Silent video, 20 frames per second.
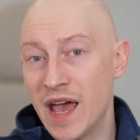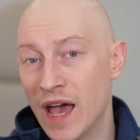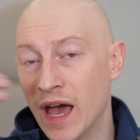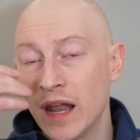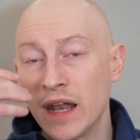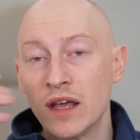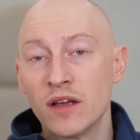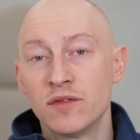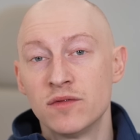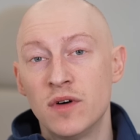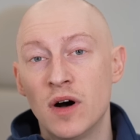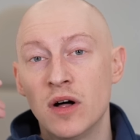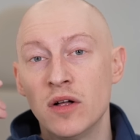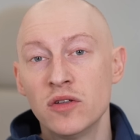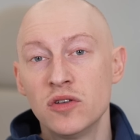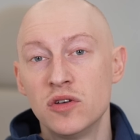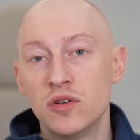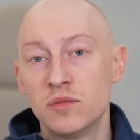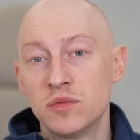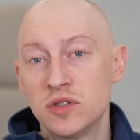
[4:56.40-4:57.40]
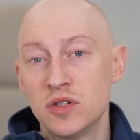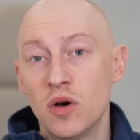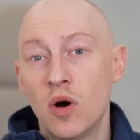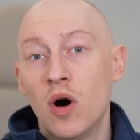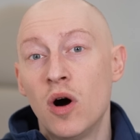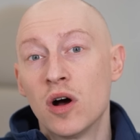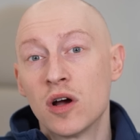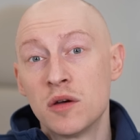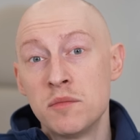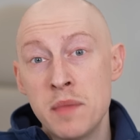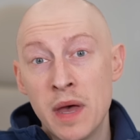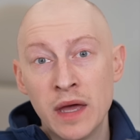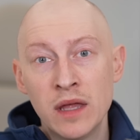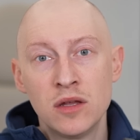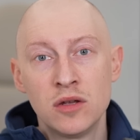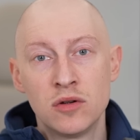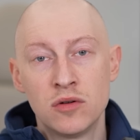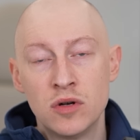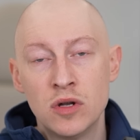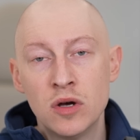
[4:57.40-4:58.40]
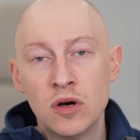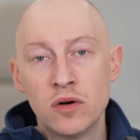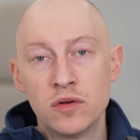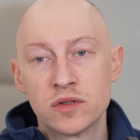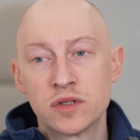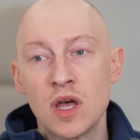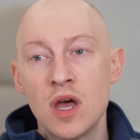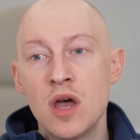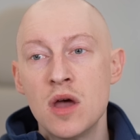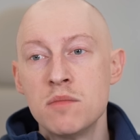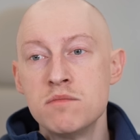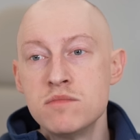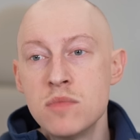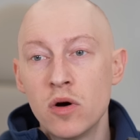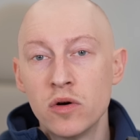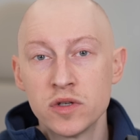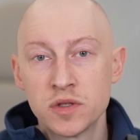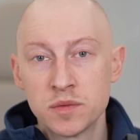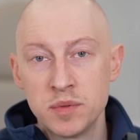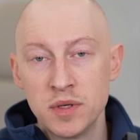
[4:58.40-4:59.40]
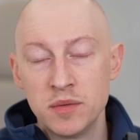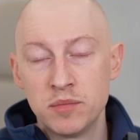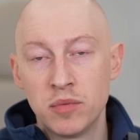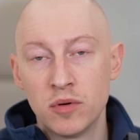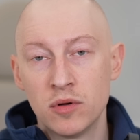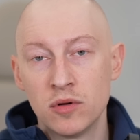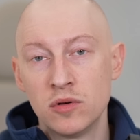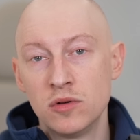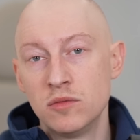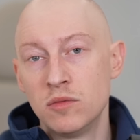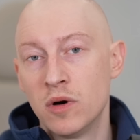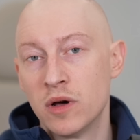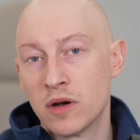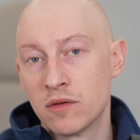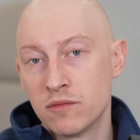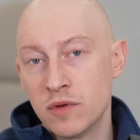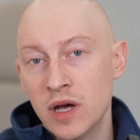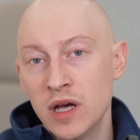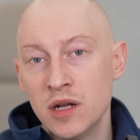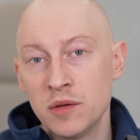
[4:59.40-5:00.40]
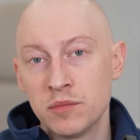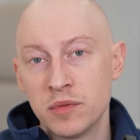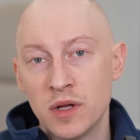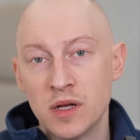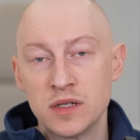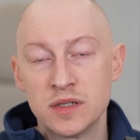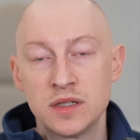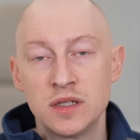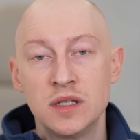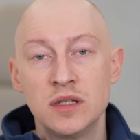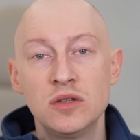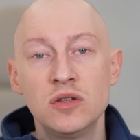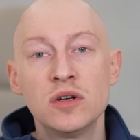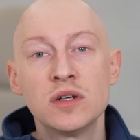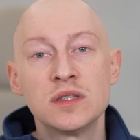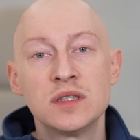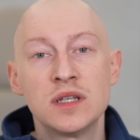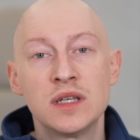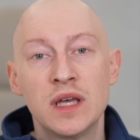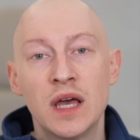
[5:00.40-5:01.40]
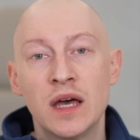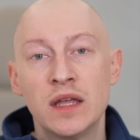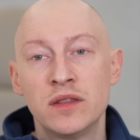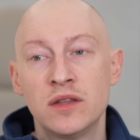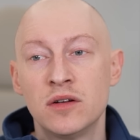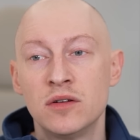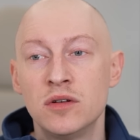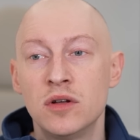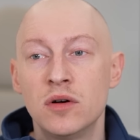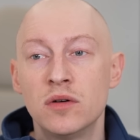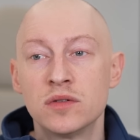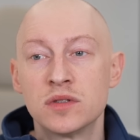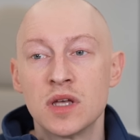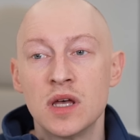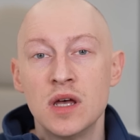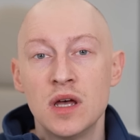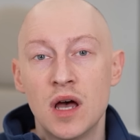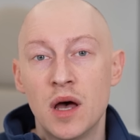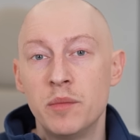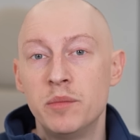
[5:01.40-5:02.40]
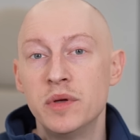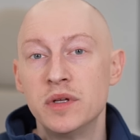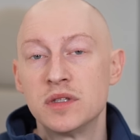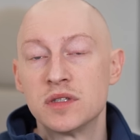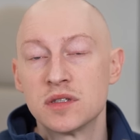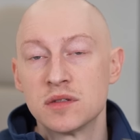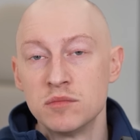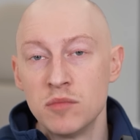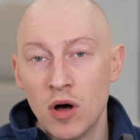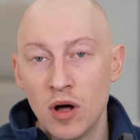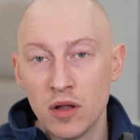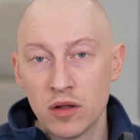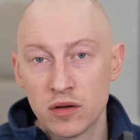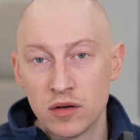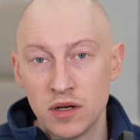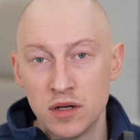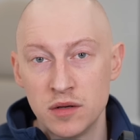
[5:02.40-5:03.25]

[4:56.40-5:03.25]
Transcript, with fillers: adding volume to augment your nose. Most people who want a rhinoplasty look to get their nose a bit smaller